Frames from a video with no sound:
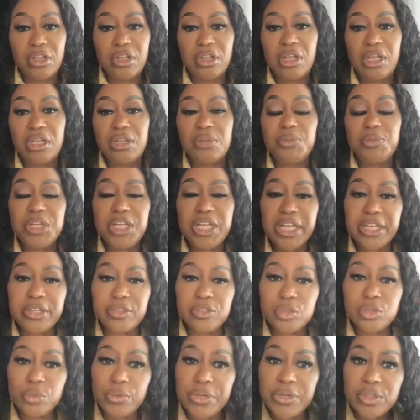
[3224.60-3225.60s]
He began
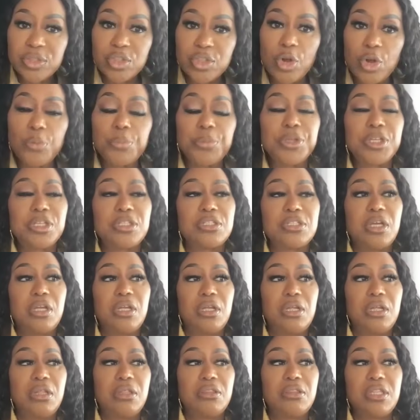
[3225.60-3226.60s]
to interpret
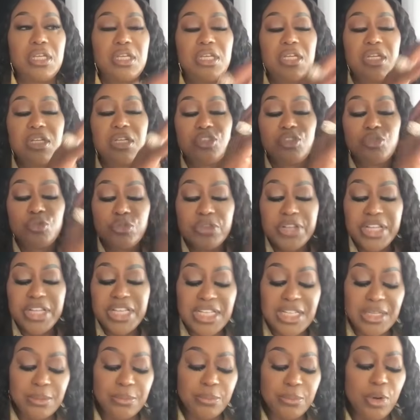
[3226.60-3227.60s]
the
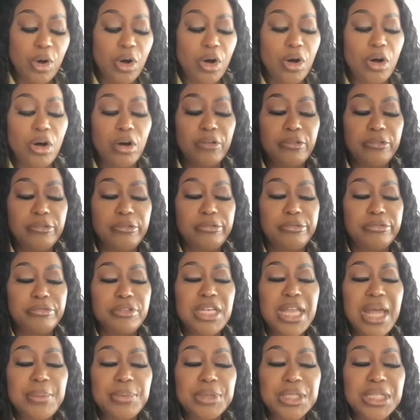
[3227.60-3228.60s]
dream of
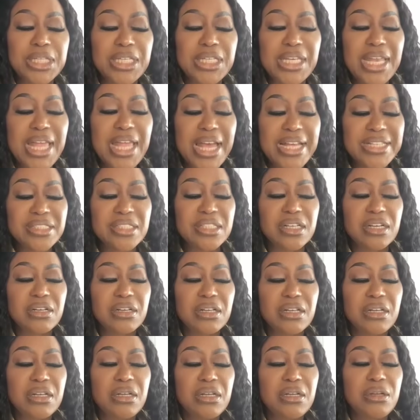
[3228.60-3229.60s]
Nebuchadnezzar,
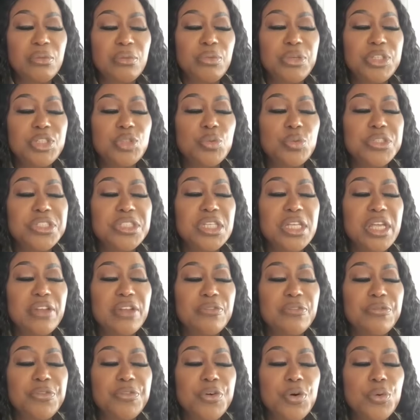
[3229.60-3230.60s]
which was the
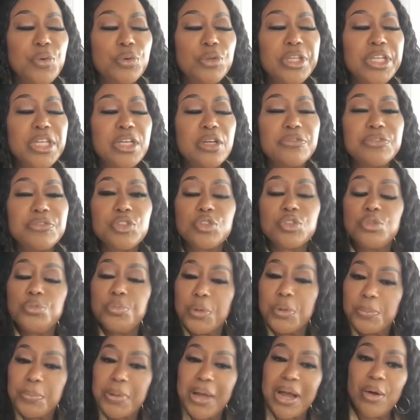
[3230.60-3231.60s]
unfolding of
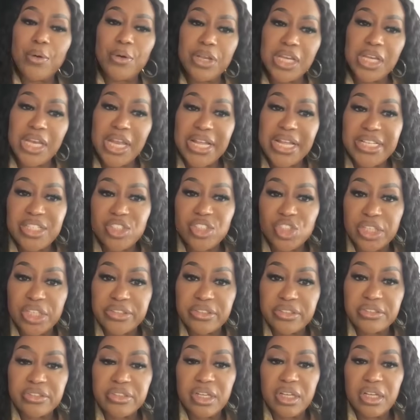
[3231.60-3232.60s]
superpower
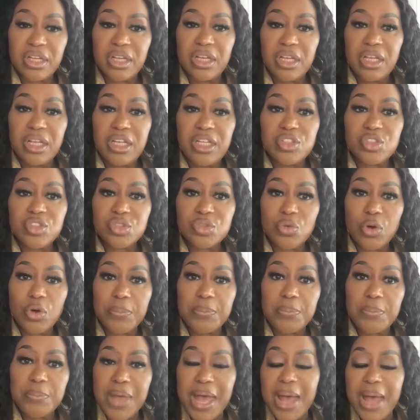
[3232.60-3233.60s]
nations. He saw
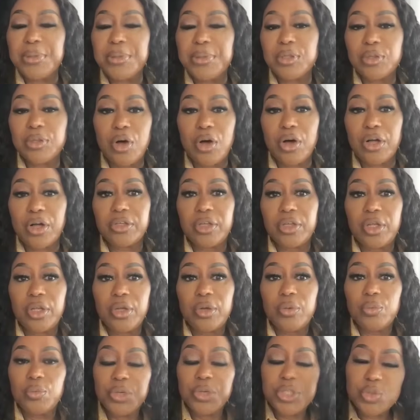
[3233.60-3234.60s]
Babylon,
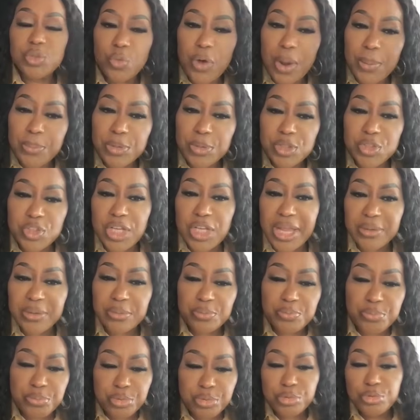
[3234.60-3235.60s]
which
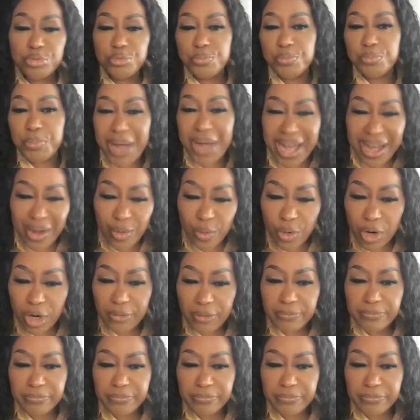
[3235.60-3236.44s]
represent brute power.